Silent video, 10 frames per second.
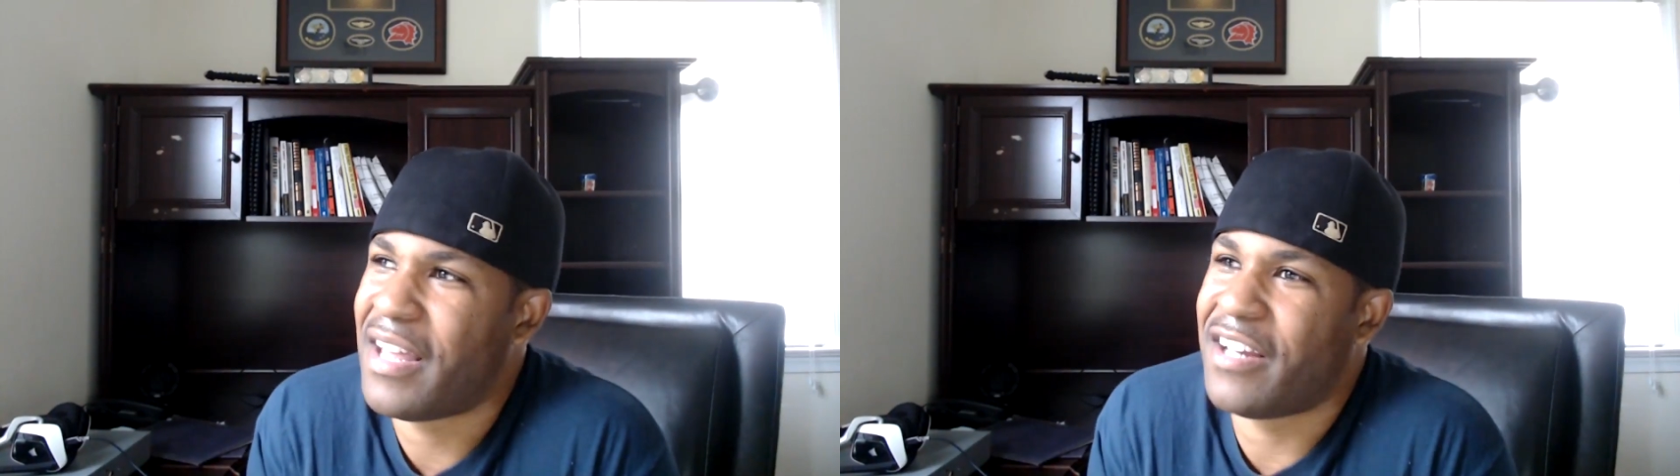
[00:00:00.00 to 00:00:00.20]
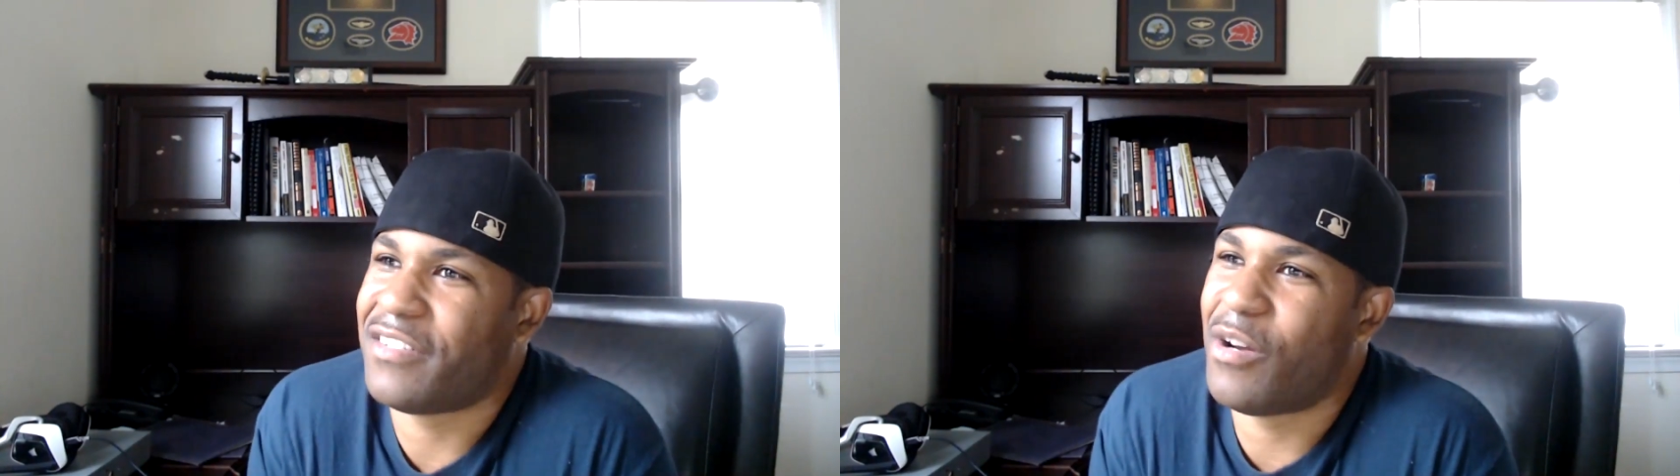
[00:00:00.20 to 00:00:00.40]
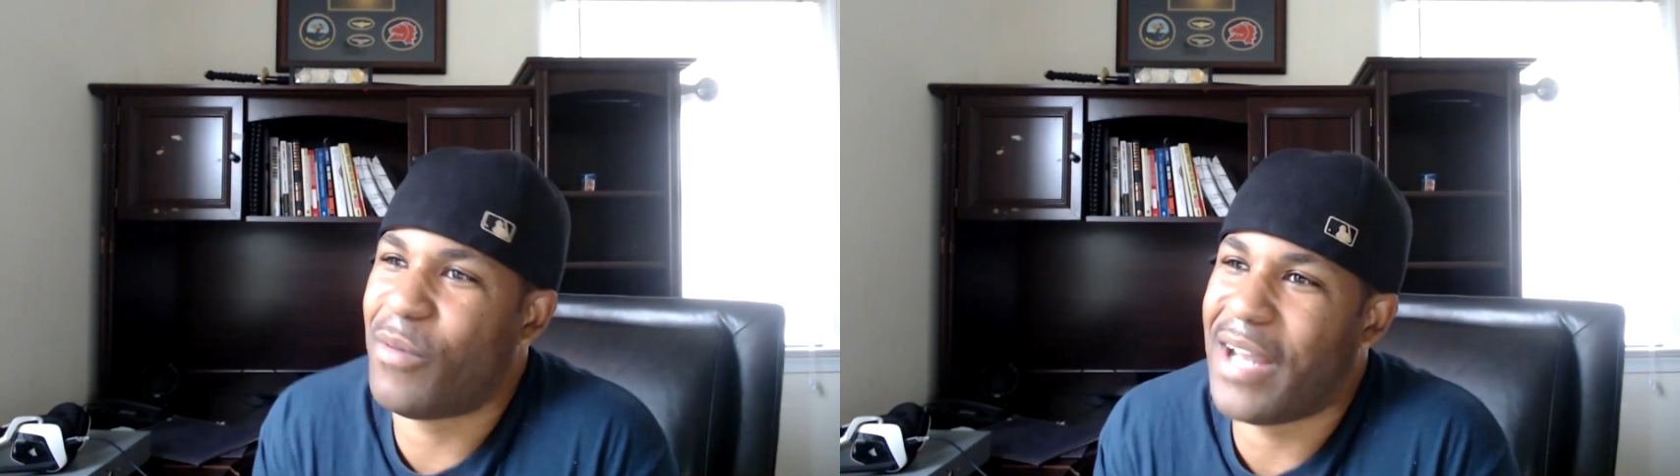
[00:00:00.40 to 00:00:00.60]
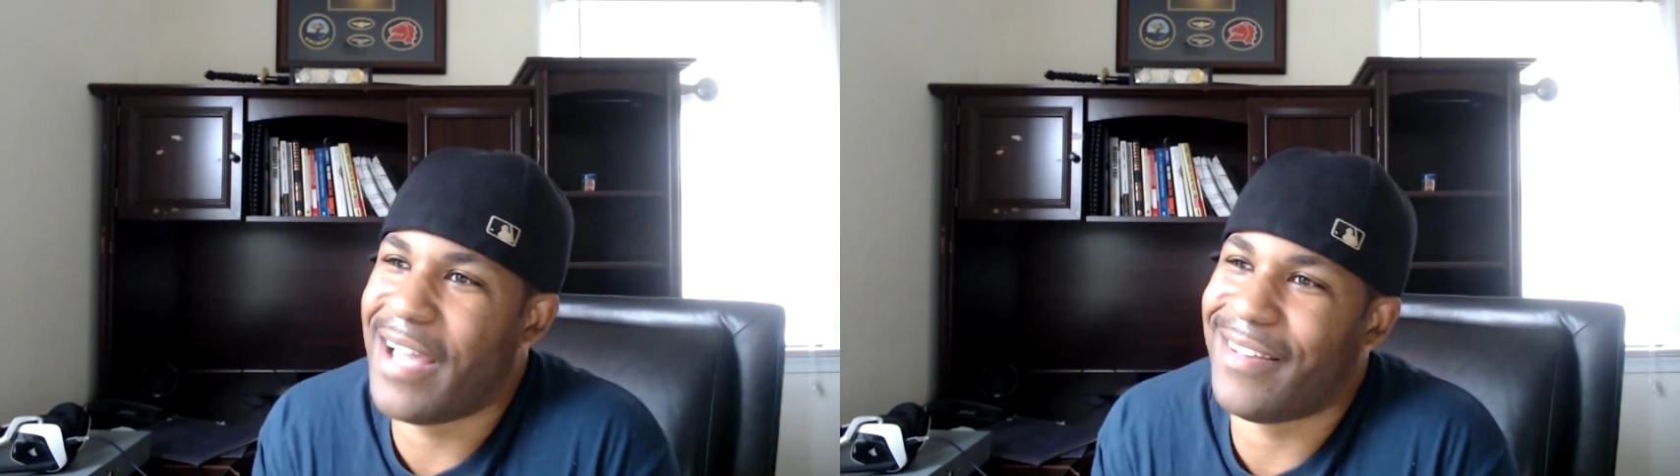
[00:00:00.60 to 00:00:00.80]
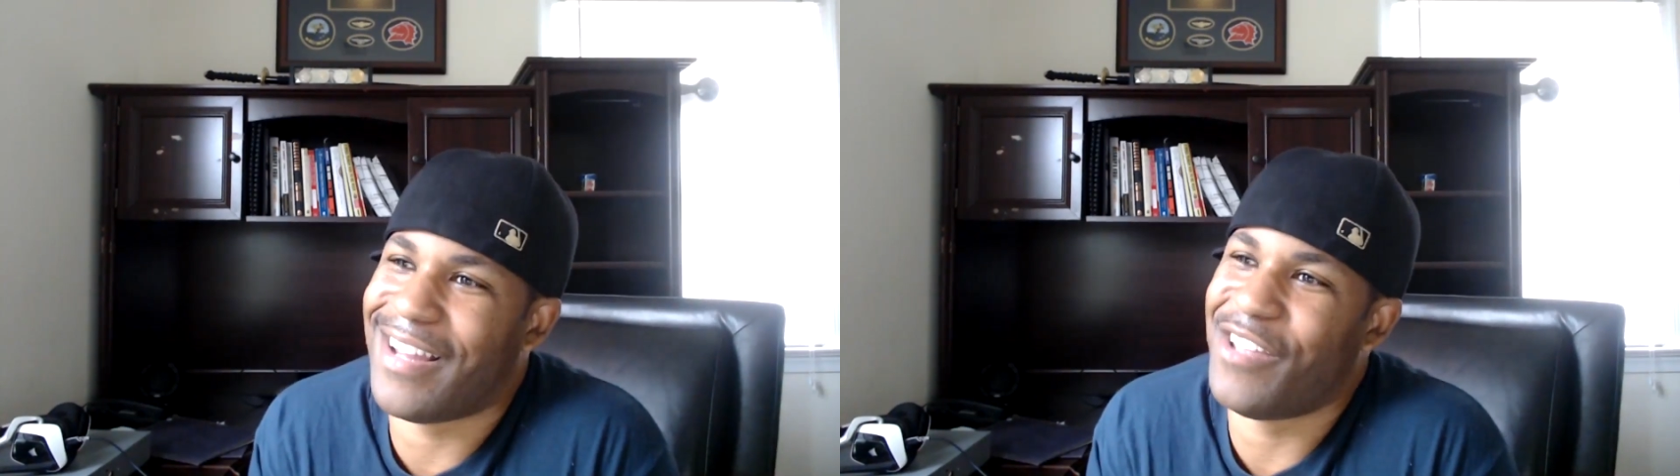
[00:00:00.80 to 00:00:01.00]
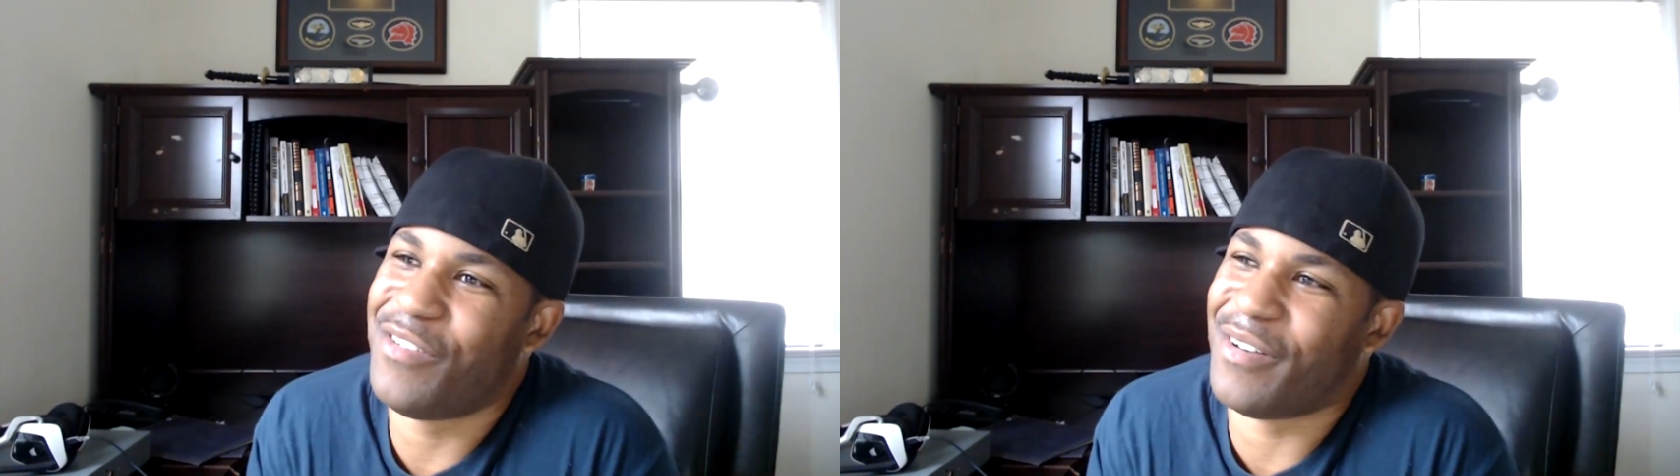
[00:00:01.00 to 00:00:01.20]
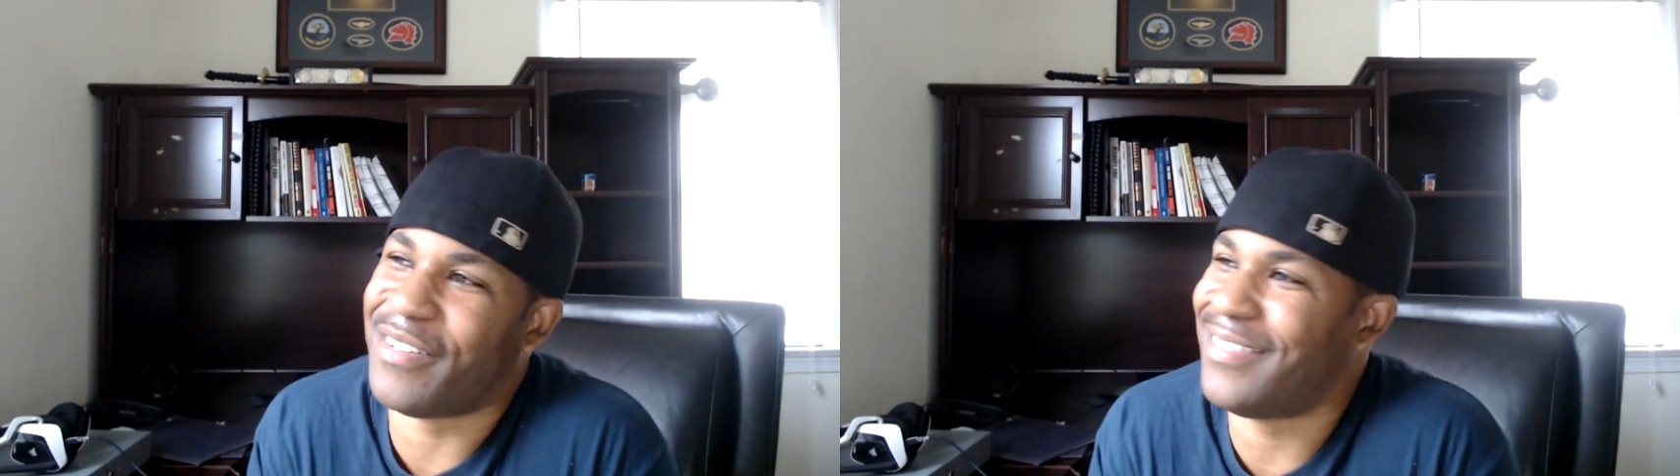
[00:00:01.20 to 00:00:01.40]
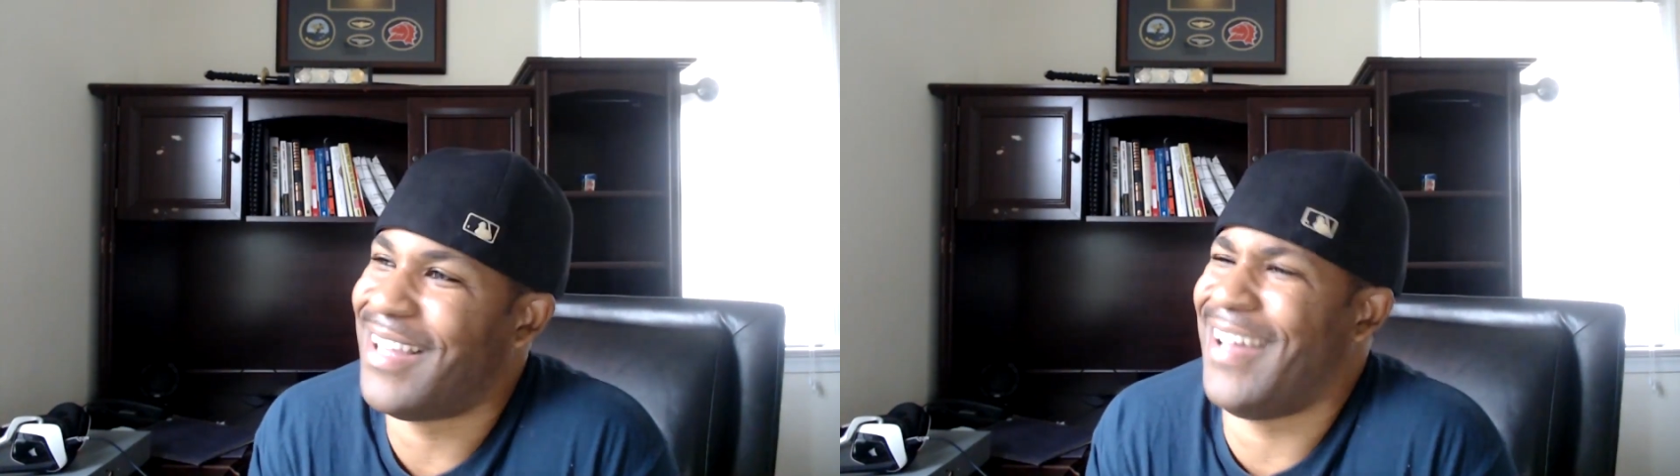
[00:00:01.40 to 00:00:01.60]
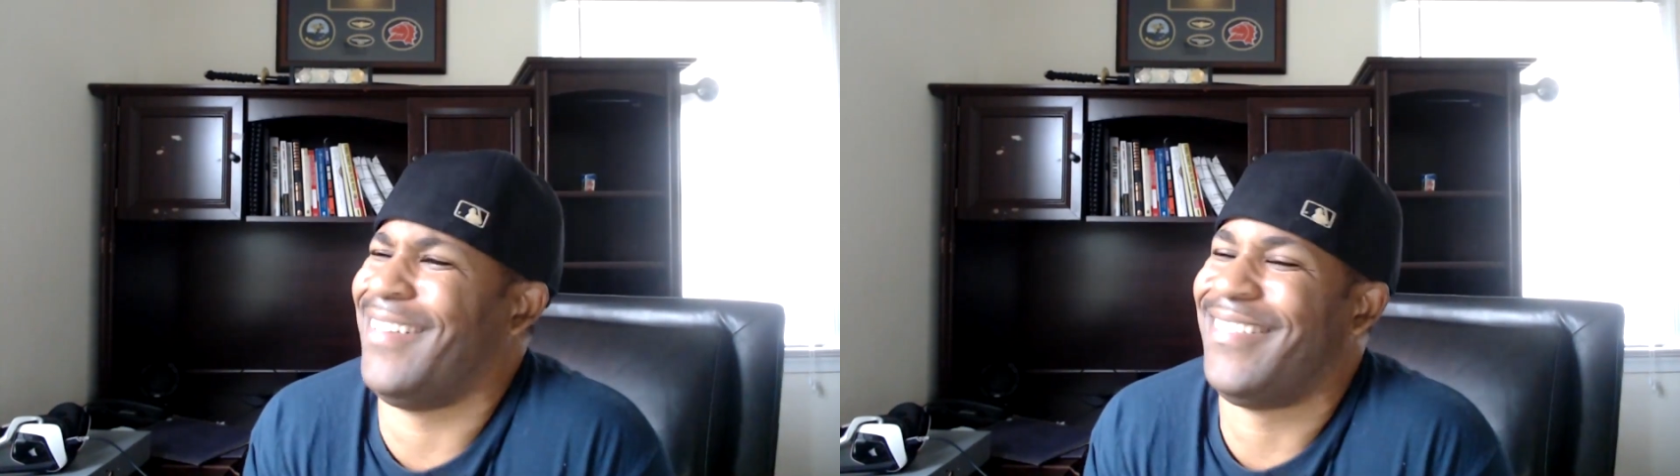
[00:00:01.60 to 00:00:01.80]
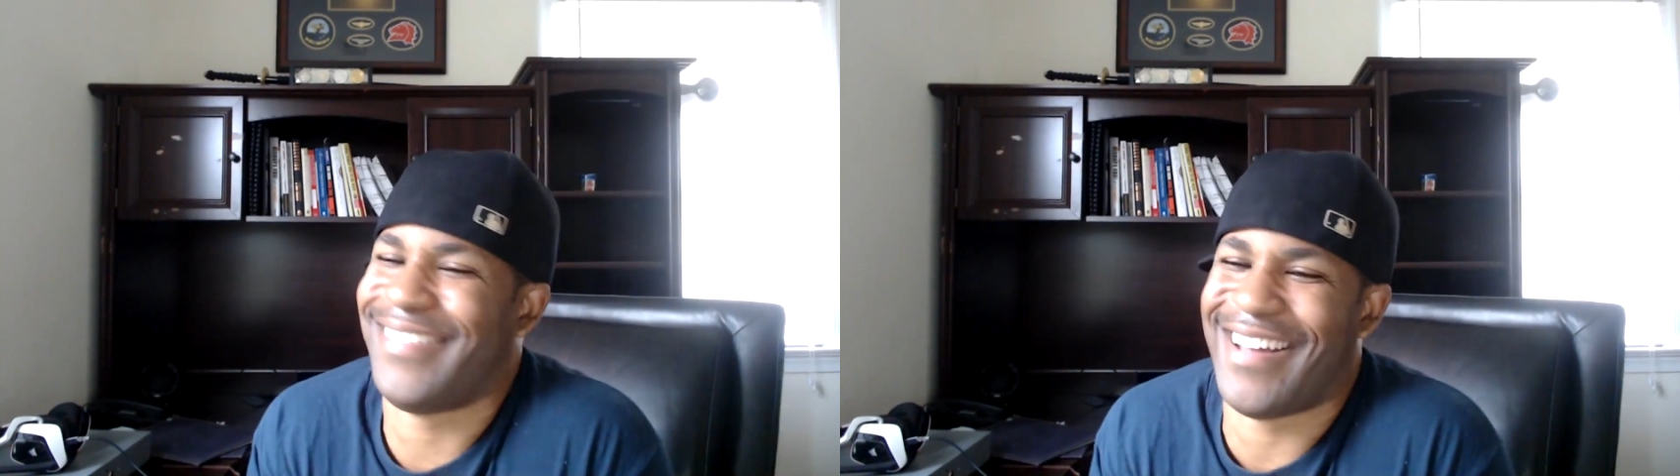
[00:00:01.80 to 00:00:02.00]
like, there's no, like, no, you go,
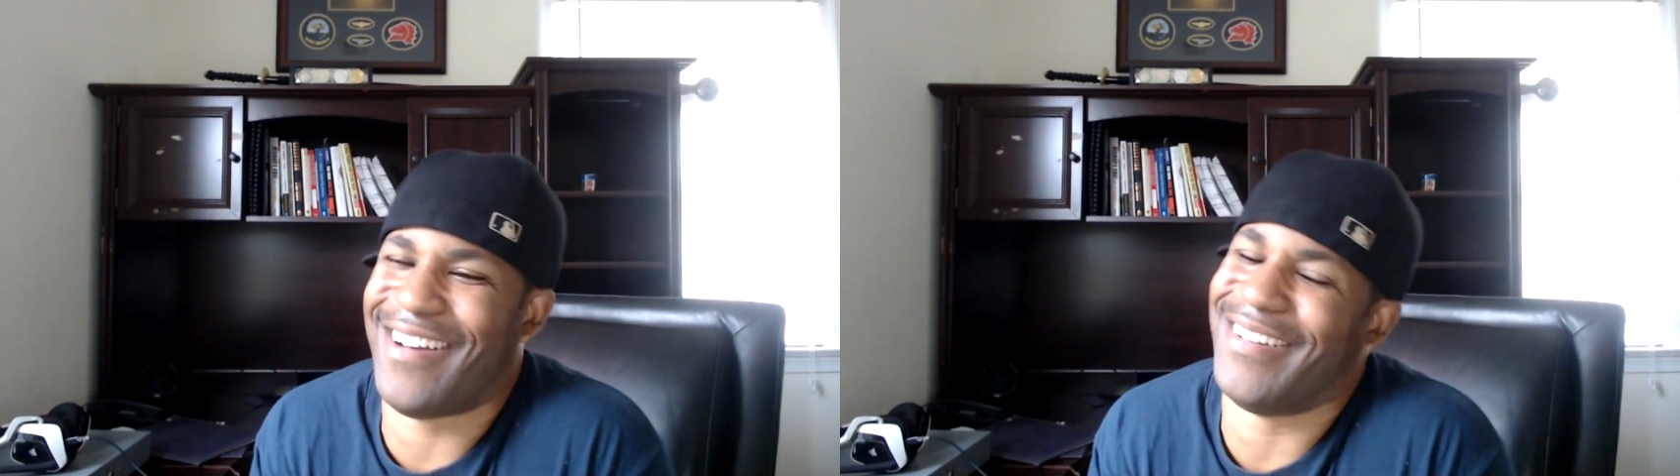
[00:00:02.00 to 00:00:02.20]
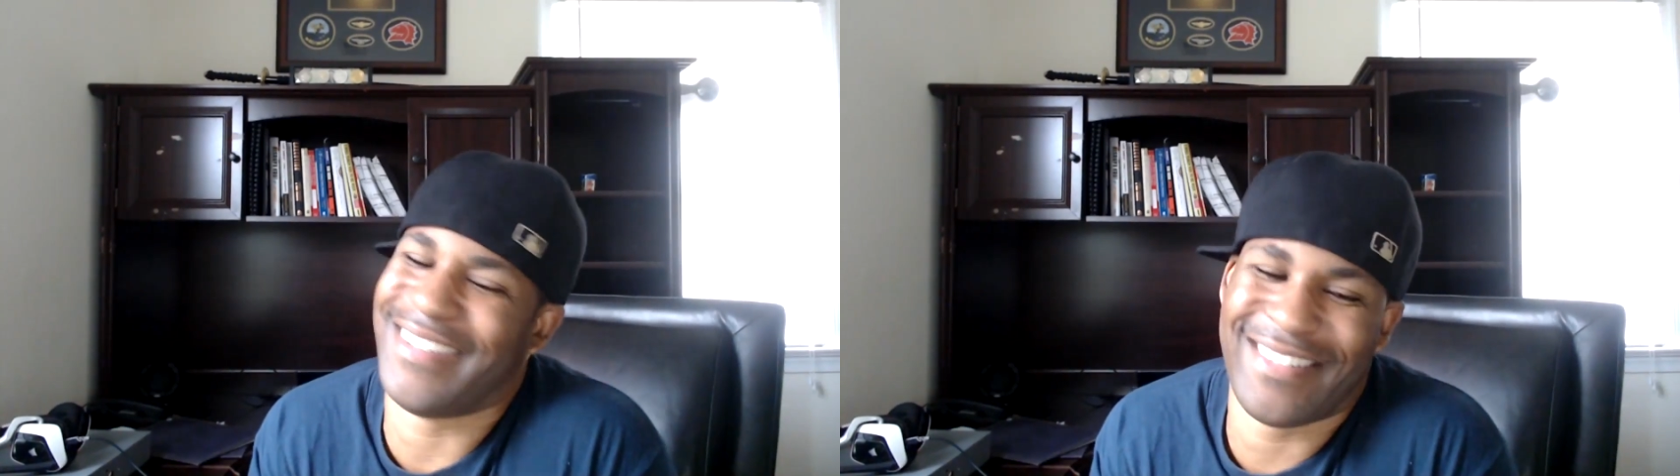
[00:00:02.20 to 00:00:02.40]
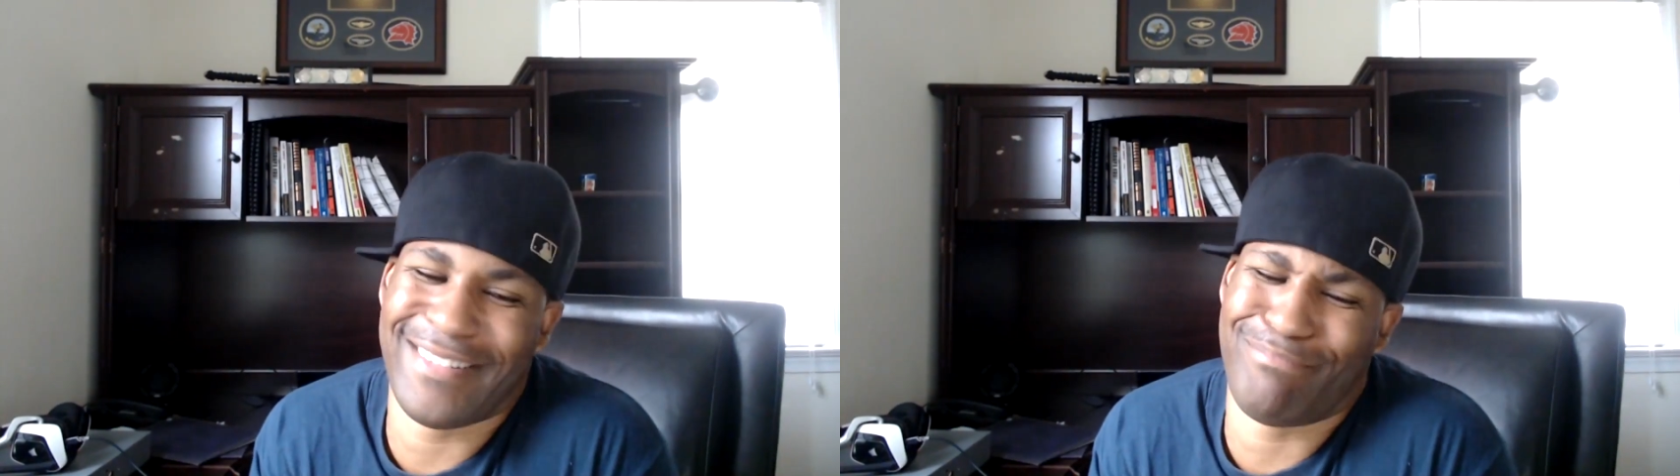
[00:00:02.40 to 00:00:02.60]
like, dog,